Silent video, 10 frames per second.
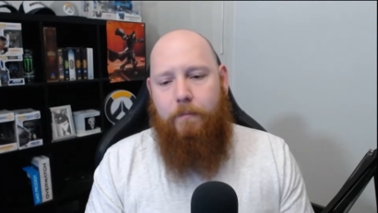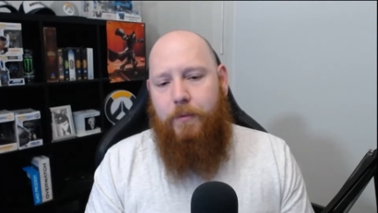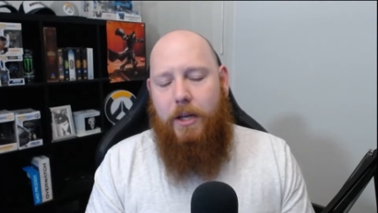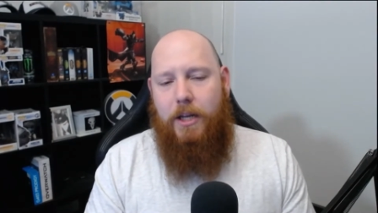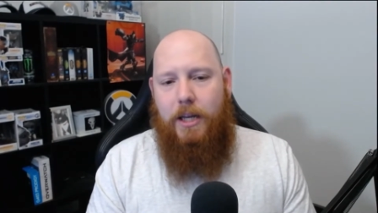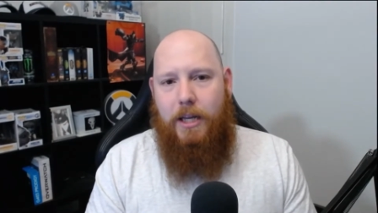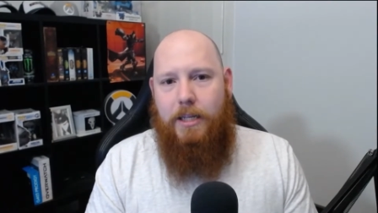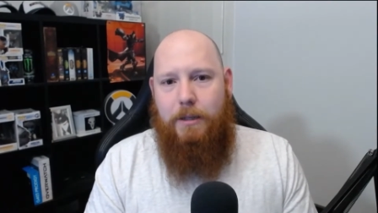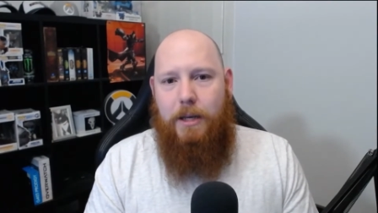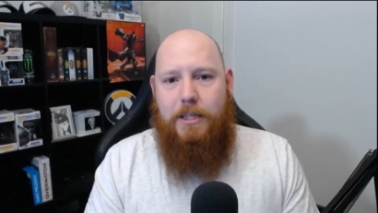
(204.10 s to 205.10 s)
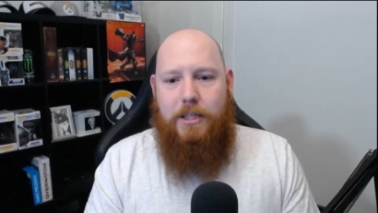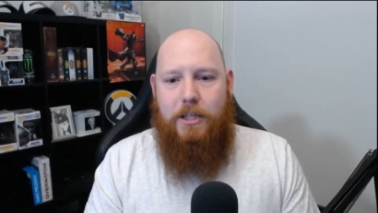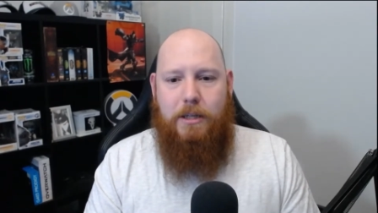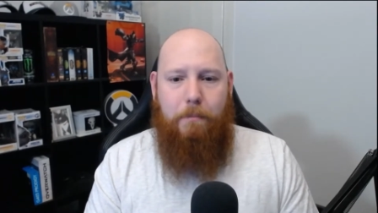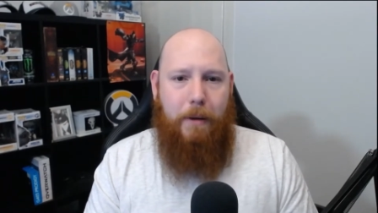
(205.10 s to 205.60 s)
It, it, it's, it's
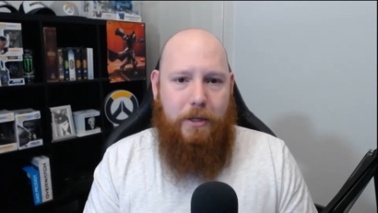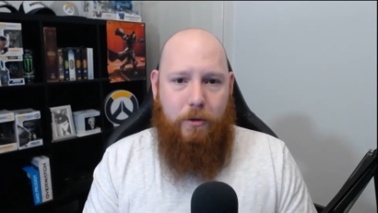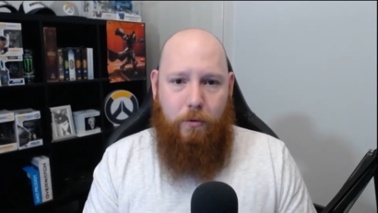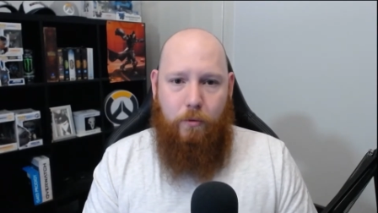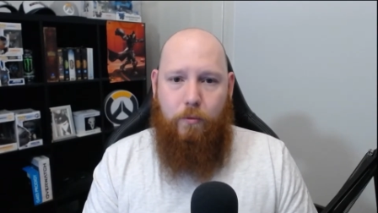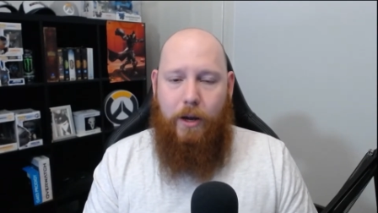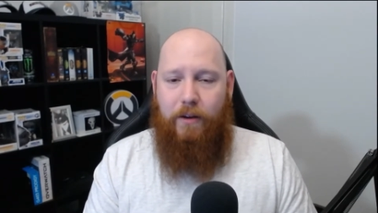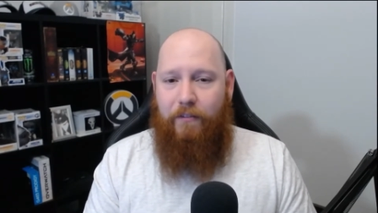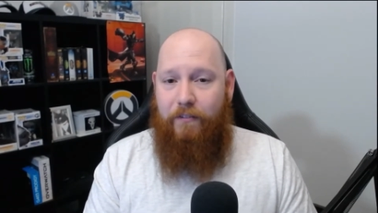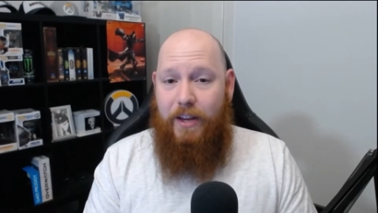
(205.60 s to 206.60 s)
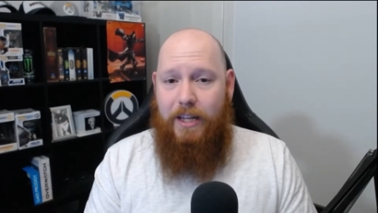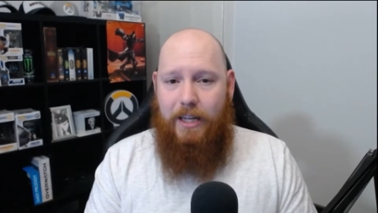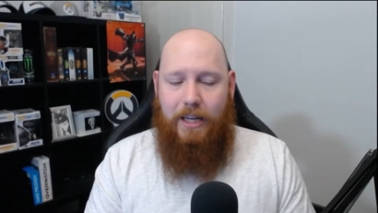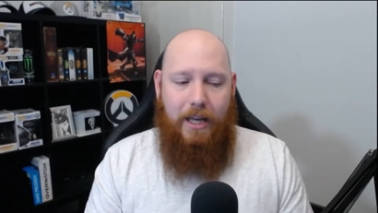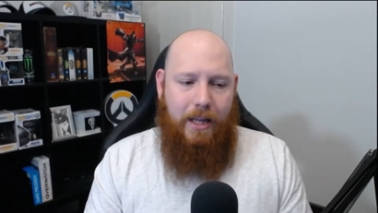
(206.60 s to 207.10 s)
just a better all-round
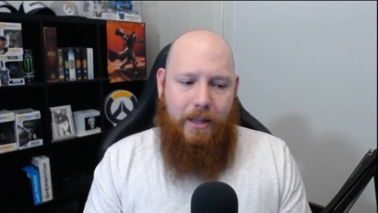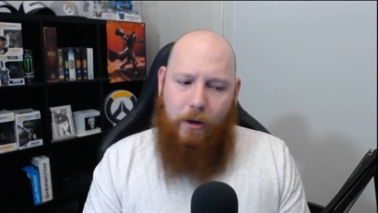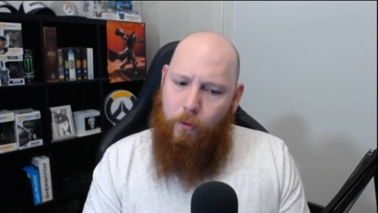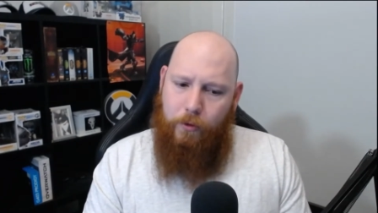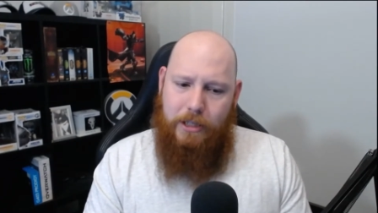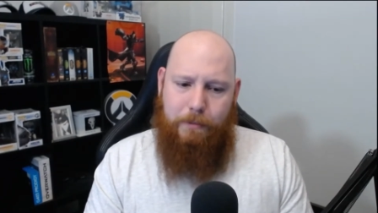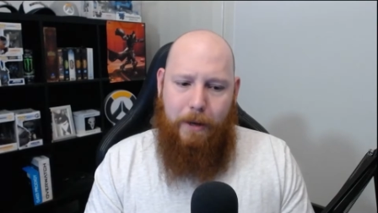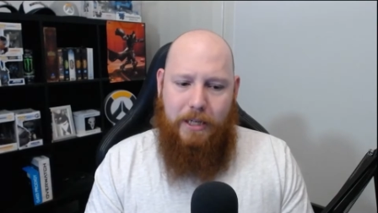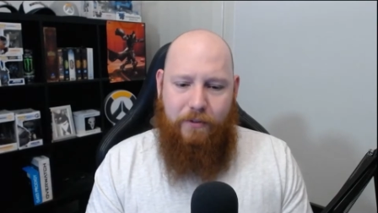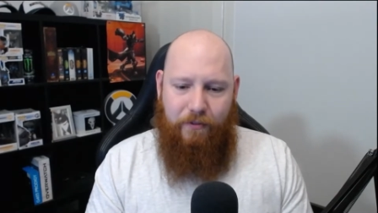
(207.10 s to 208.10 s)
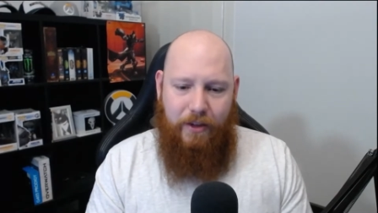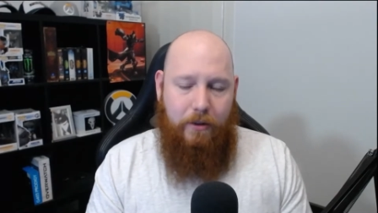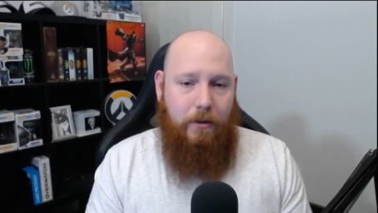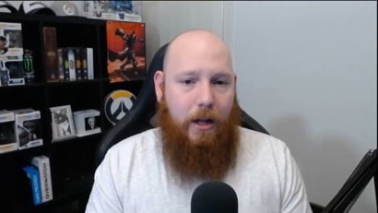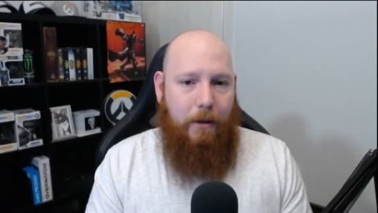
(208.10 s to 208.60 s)
feeling that all the specs
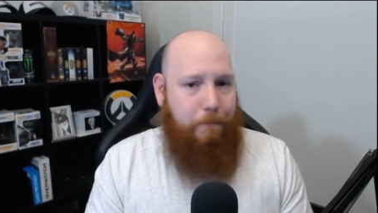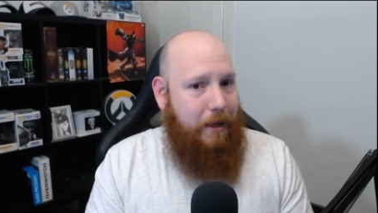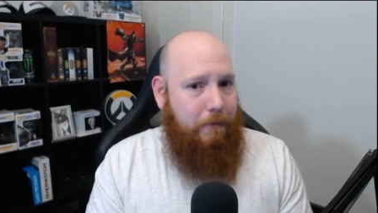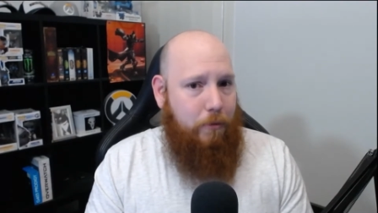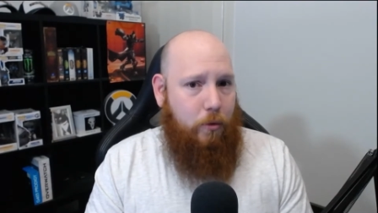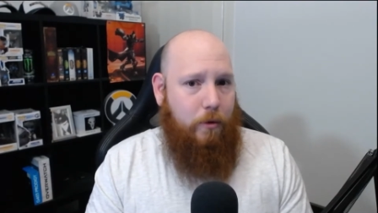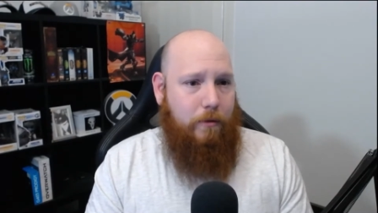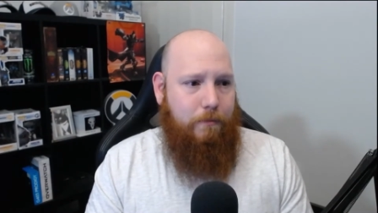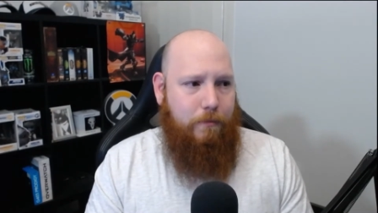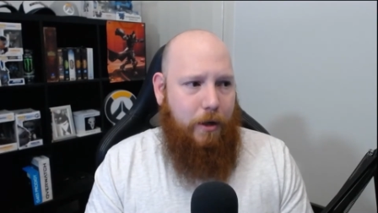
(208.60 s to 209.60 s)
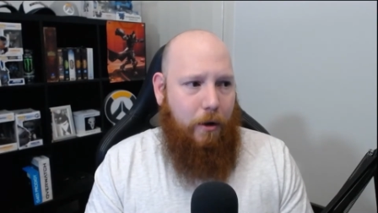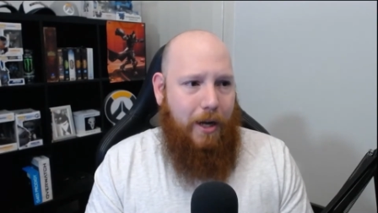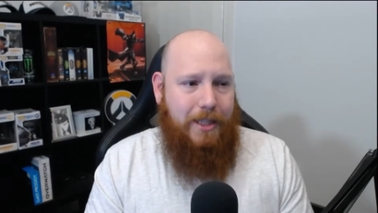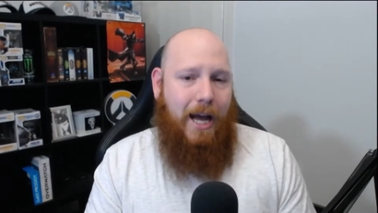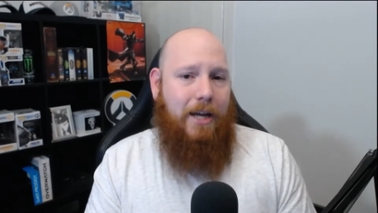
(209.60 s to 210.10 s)
feel a bit more, you know,
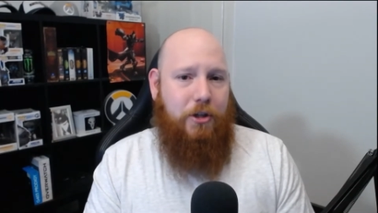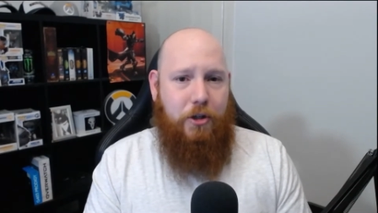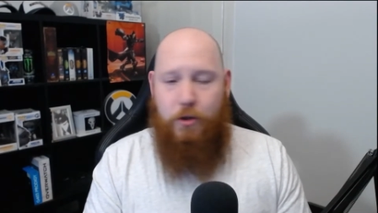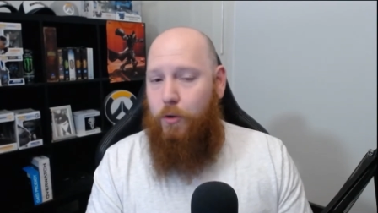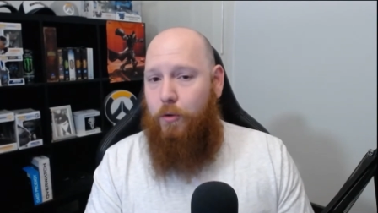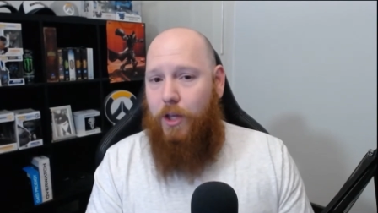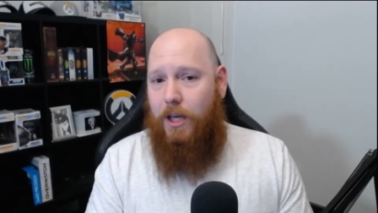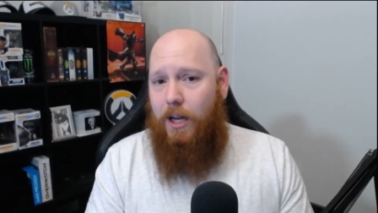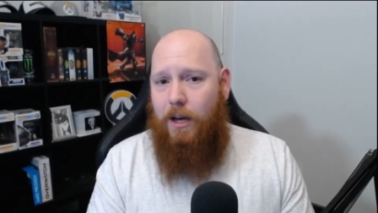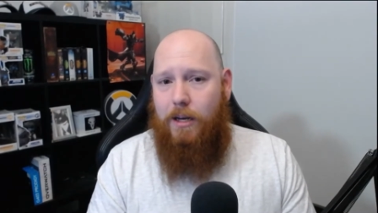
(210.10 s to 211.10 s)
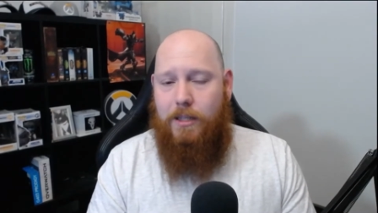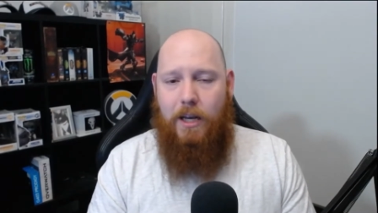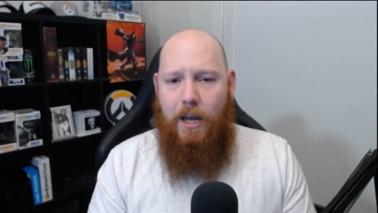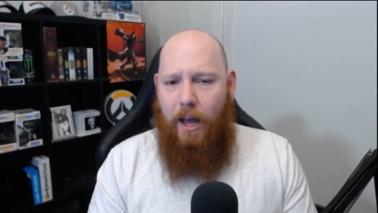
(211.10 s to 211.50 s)
attached to the class.